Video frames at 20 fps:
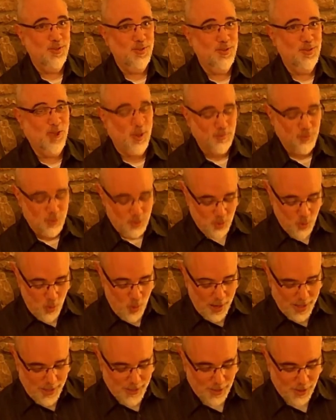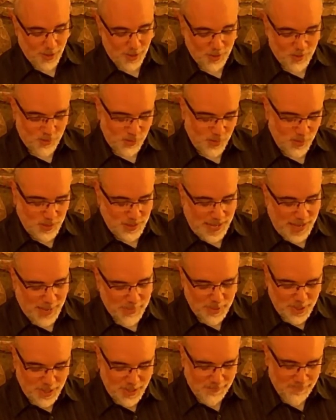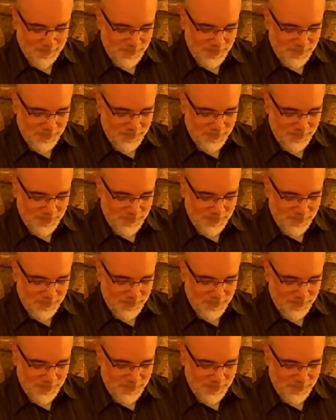don't quite know what's happening.